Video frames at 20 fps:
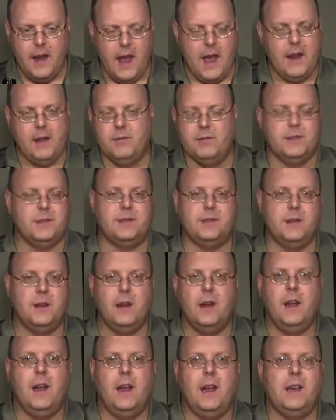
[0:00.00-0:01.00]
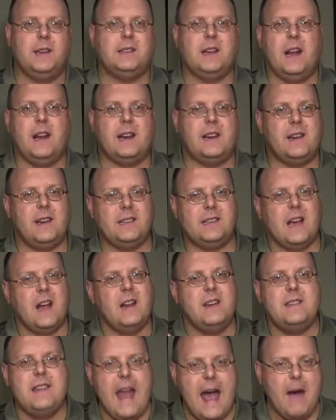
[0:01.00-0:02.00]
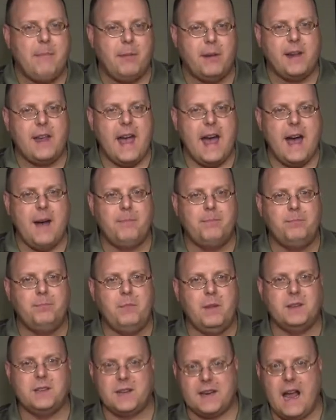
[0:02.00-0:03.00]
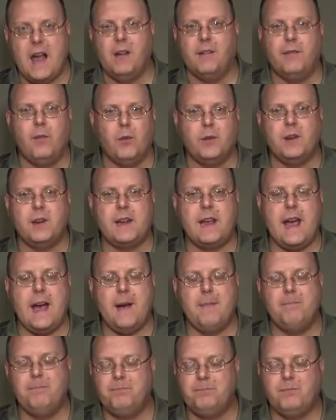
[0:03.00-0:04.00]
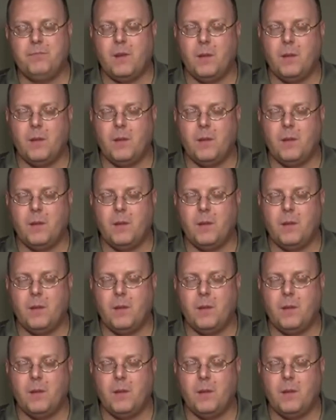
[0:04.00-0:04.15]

and it was it's not a, it's not a Napa cab, it's a California cab,